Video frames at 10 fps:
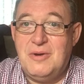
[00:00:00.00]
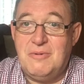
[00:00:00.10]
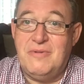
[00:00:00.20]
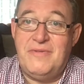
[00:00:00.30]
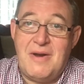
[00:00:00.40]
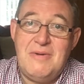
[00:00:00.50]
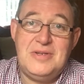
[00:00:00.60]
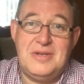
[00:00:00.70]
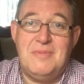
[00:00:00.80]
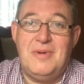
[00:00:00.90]
with very
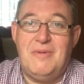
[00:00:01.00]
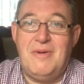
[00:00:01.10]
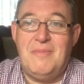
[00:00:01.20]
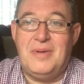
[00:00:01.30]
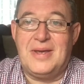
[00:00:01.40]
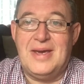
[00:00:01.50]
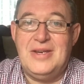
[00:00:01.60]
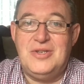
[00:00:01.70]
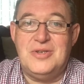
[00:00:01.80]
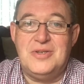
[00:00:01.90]
similar
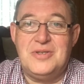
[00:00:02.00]
implications.